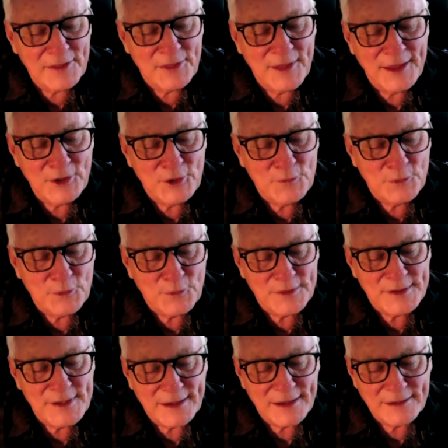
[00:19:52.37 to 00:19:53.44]
thank you for the
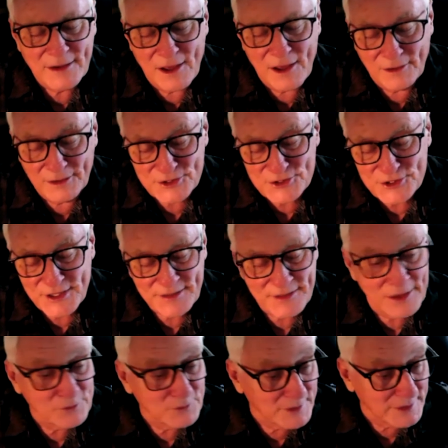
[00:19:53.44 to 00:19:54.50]
technology
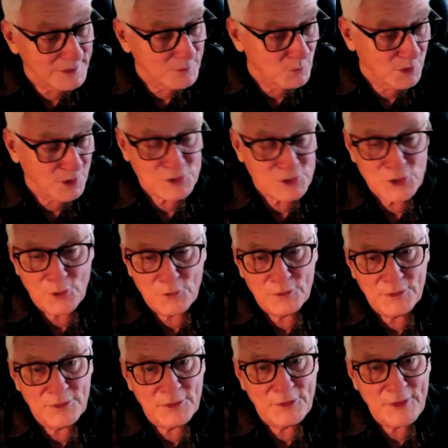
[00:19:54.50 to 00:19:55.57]
that really works
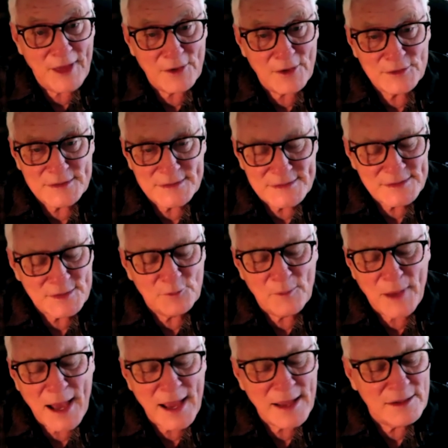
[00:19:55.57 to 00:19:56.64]
over the thousands of
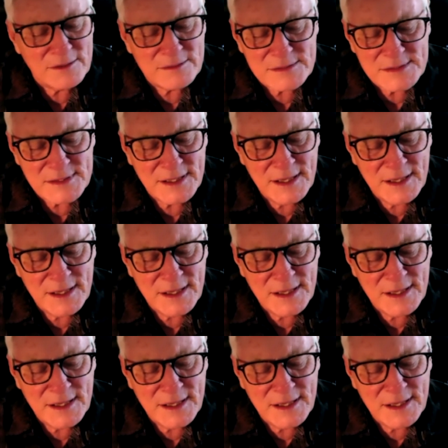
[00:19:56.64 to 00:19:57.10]
miles